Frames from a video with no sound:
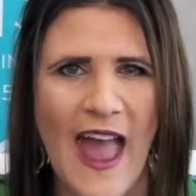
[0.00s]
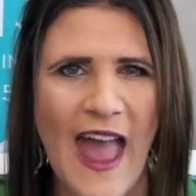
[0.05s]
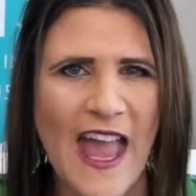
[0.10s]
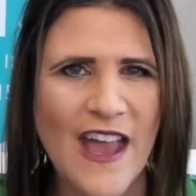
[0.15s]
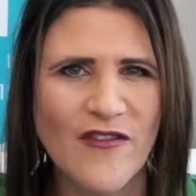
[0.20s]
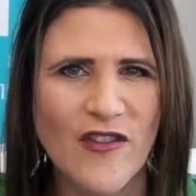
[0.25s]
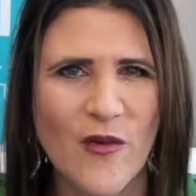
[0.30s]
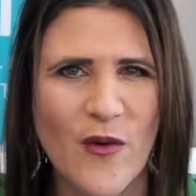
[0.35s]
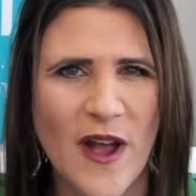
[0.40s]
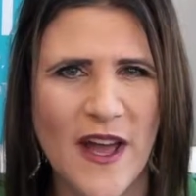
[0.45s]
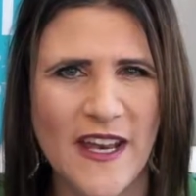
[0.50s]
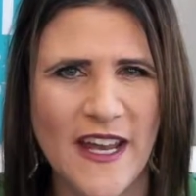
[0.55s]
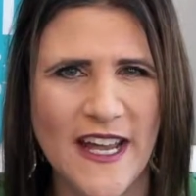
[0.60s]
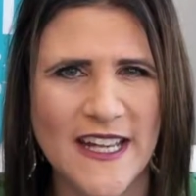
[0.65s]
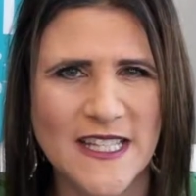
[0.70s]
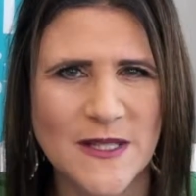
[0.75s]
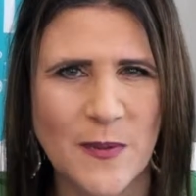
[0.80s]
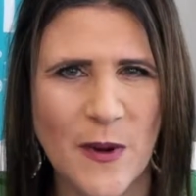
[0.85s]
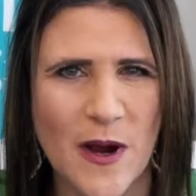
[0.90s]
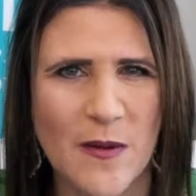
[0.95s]
Hey everyone,
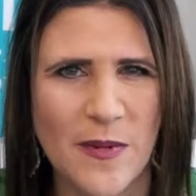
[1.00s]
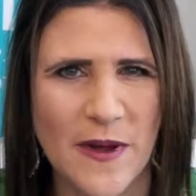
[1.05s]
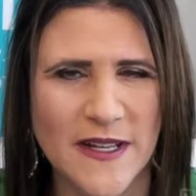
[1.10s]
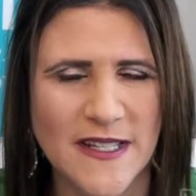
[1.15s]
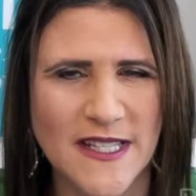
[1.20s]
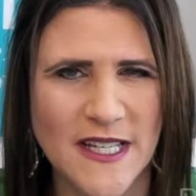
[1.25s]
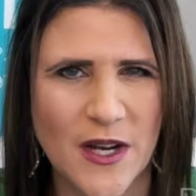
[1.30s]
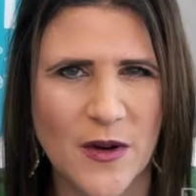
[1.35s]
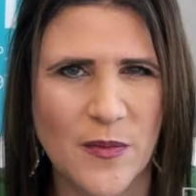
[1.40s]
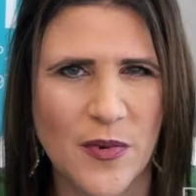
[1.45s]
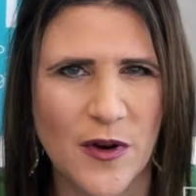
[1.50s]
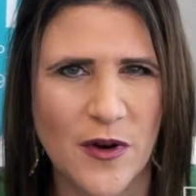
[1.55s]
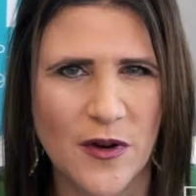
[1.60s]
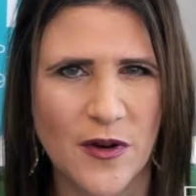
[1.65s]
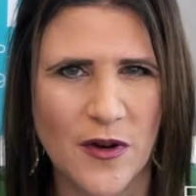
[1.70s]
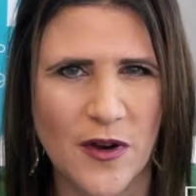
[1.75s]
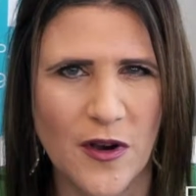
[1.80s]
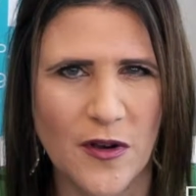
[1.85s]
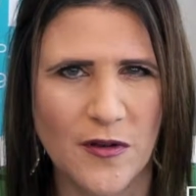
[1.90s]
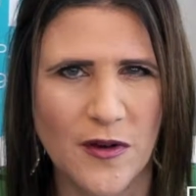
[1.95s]
it's Barb here,
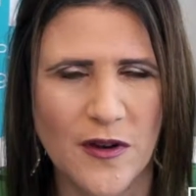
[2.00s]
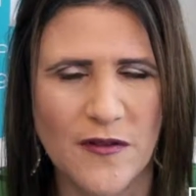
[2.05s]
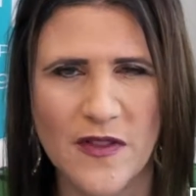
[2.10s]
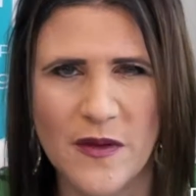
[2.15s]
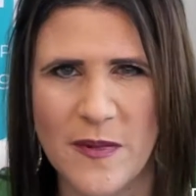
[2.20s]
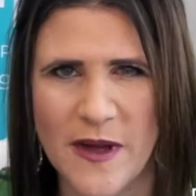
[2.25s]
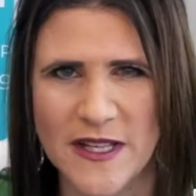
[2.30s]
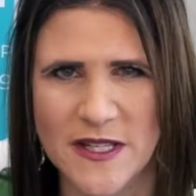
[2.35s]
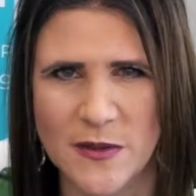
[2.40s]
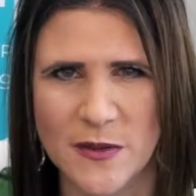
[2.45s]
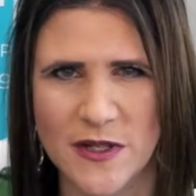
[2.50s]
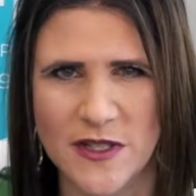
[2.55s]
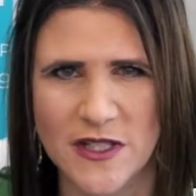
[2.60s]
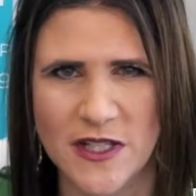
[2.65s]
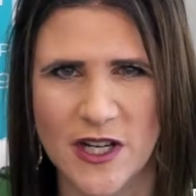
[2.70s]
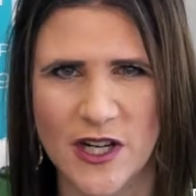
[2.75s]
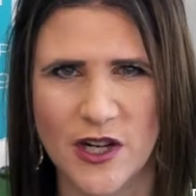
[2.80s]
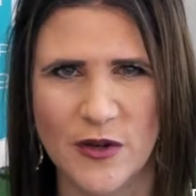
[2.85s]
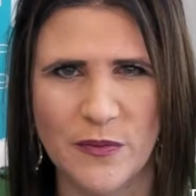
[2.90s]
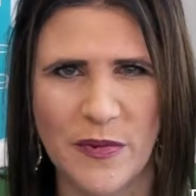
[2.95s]
broker owner of the
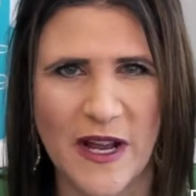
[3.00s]
Realty Group,